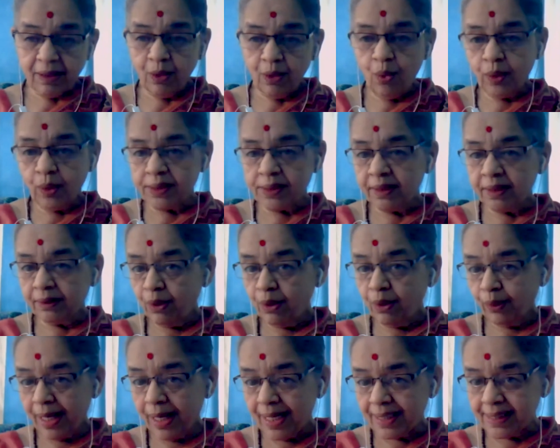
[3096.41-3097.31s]

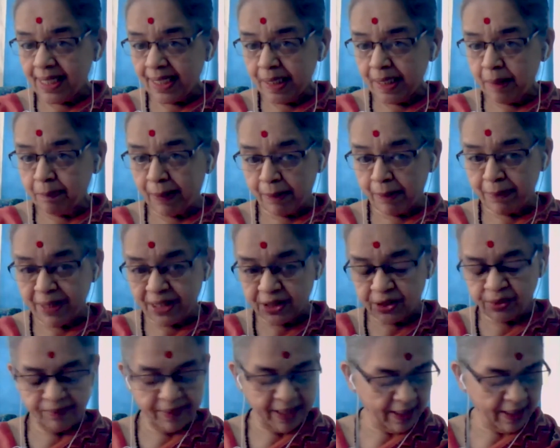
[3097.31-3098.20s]
Lokasiddho hi
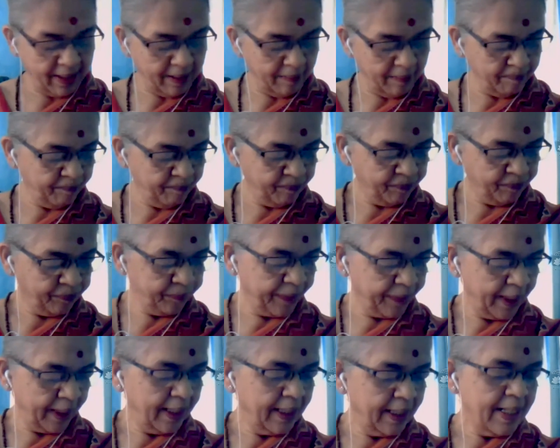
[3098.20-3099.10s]
Parameshwaraha.
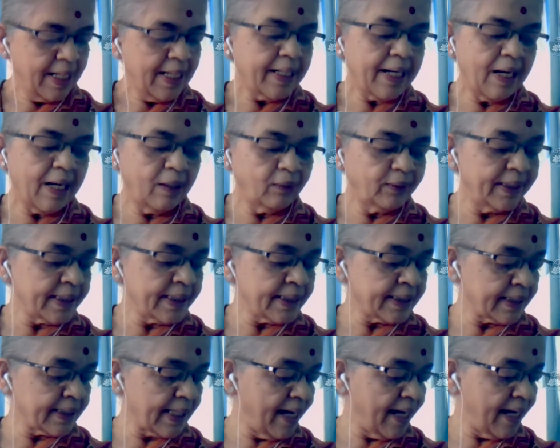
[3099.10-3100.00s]
Now
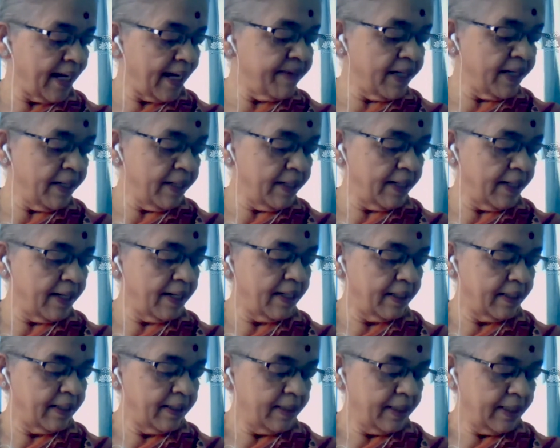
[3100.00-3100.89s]
this I will
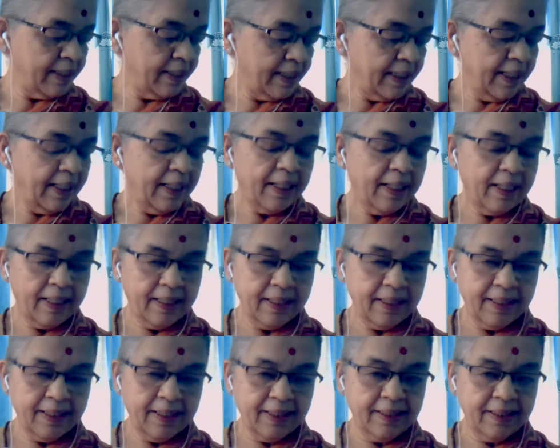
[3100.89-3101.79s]
uh,
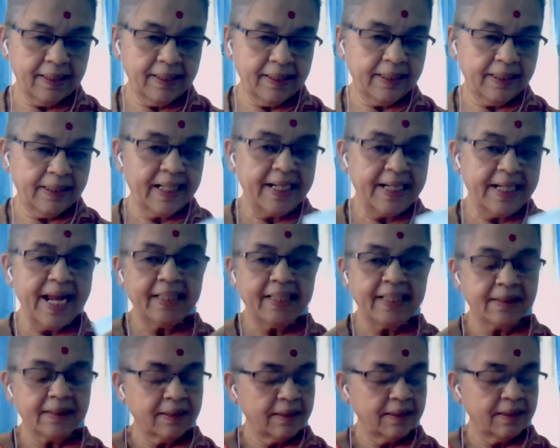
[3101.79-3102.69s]
uh,
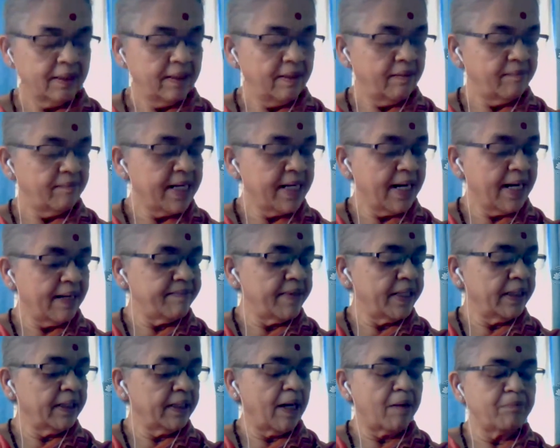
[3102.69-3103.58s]
connect when I
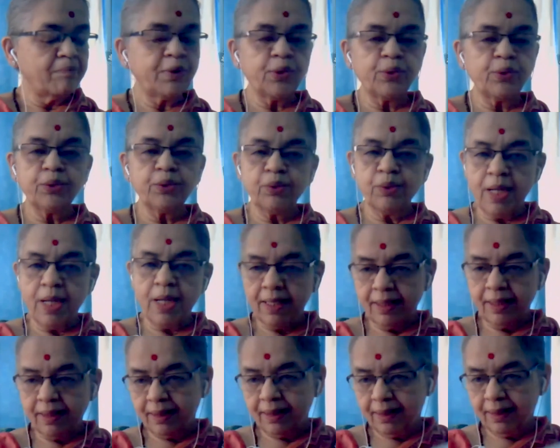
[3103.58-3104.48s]
will come to
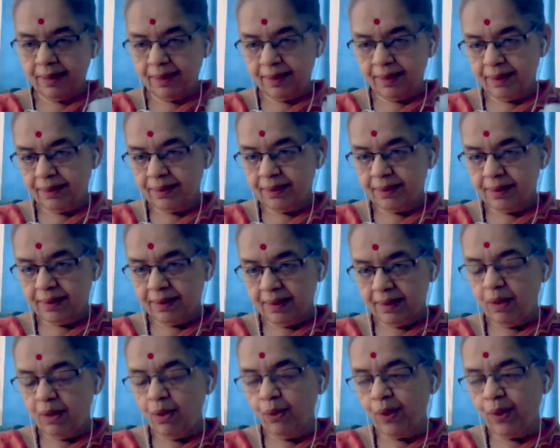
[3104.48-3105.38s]
uh,
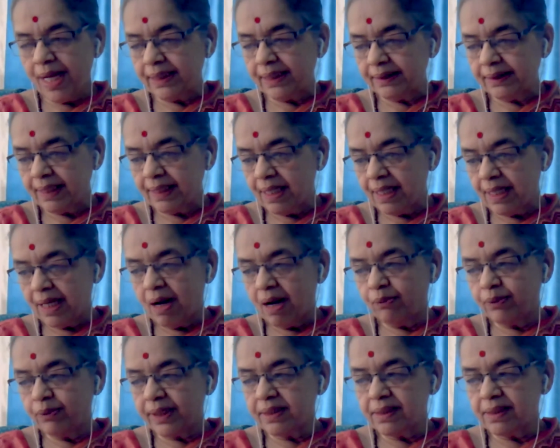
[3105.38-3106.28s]
Lokayata
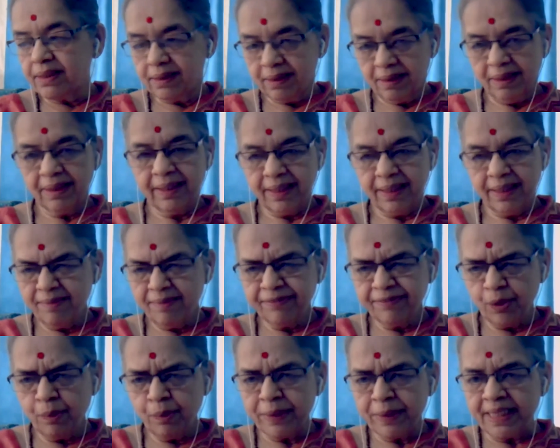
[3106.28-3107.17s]
account in, in a
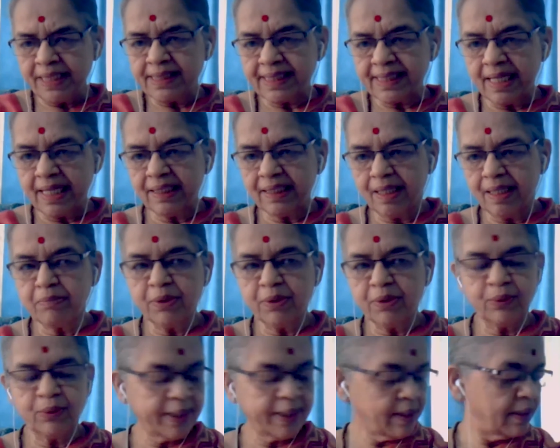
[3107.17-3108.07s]
few minutes I'll come to
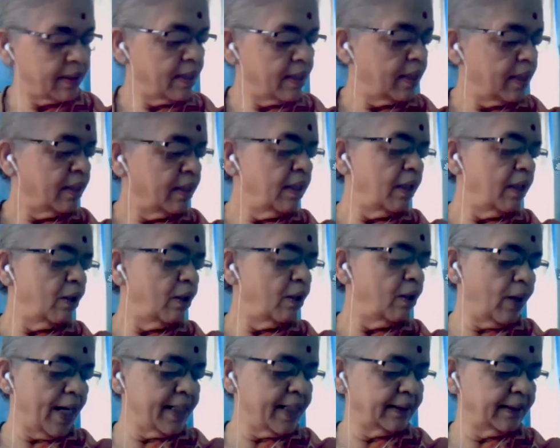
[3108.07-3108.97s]
it.
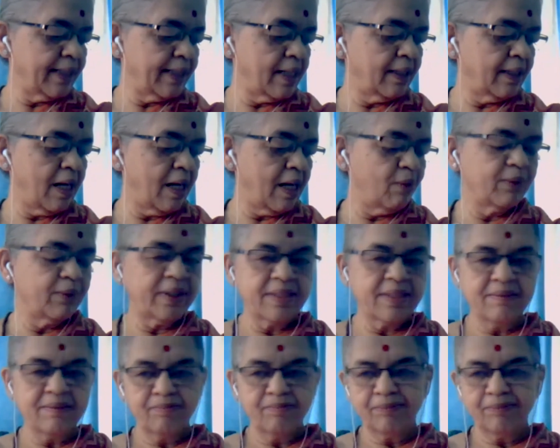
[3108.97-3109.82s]
Lokayata account in...